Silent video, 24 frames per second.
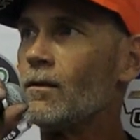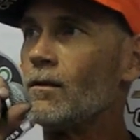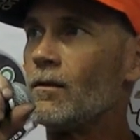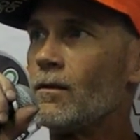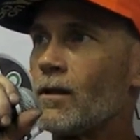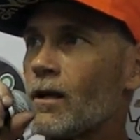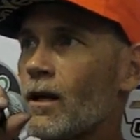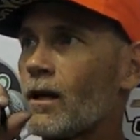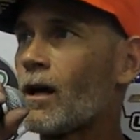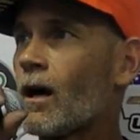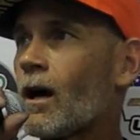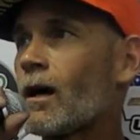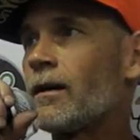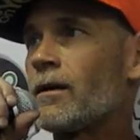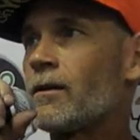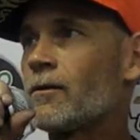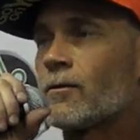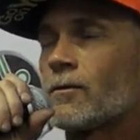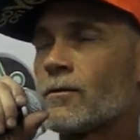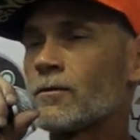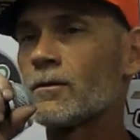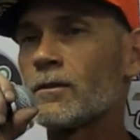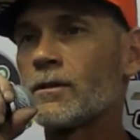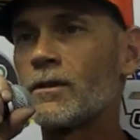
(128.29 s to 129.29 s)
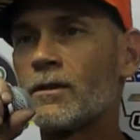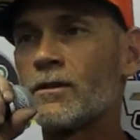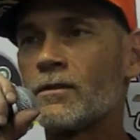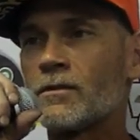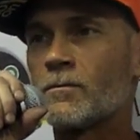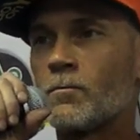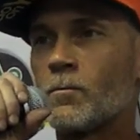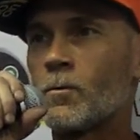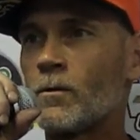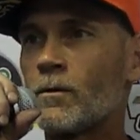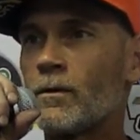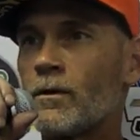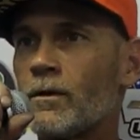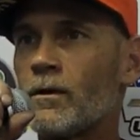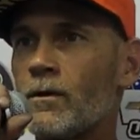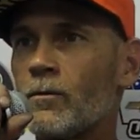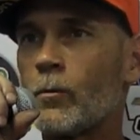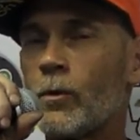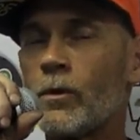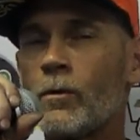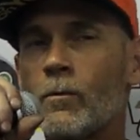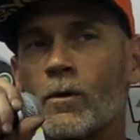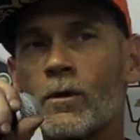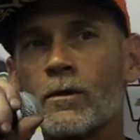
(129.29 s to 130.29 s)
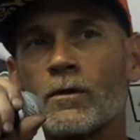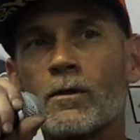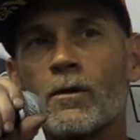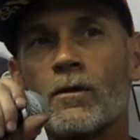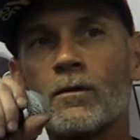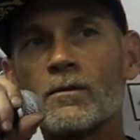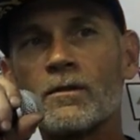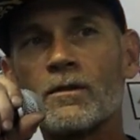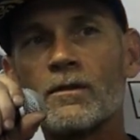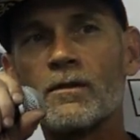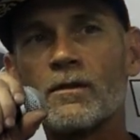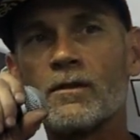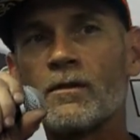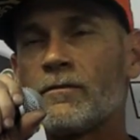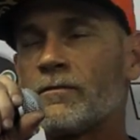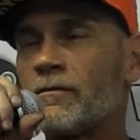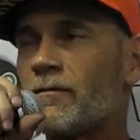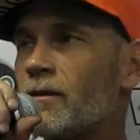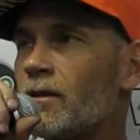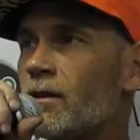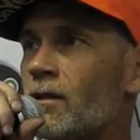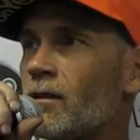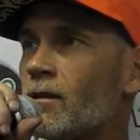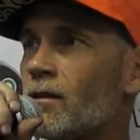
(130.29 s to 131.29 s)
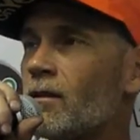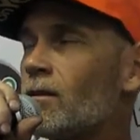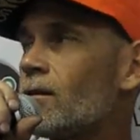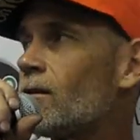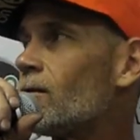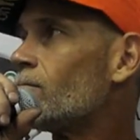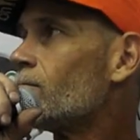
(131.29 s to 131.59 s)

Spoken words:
I got here early this morning, and we worked on stuff, and